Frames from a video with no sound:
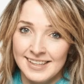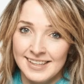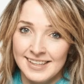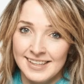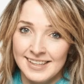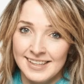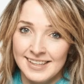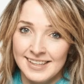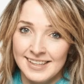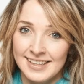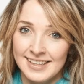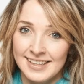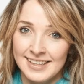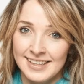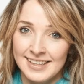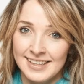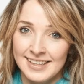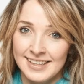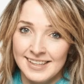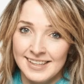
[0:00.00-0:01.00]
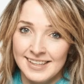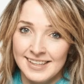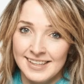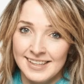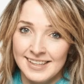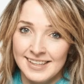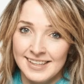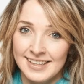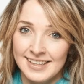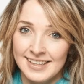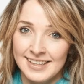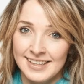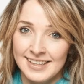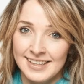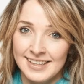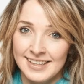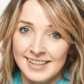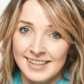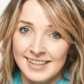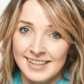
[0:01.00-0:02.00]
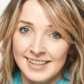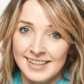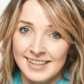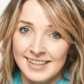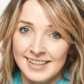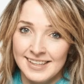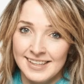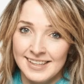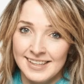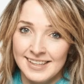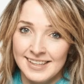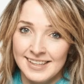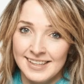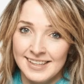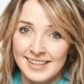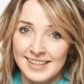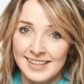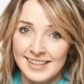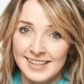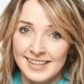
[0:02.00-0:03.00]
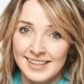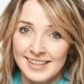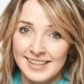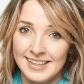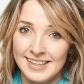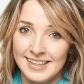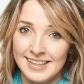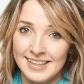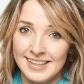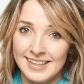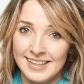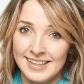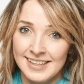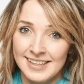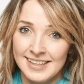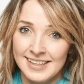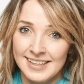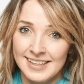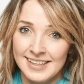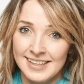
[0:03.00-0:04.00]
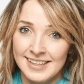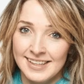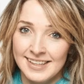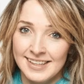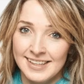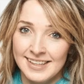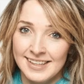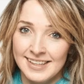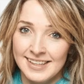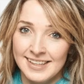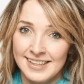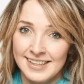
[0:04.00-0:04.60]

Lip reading: This is a still picture; no speech is visible.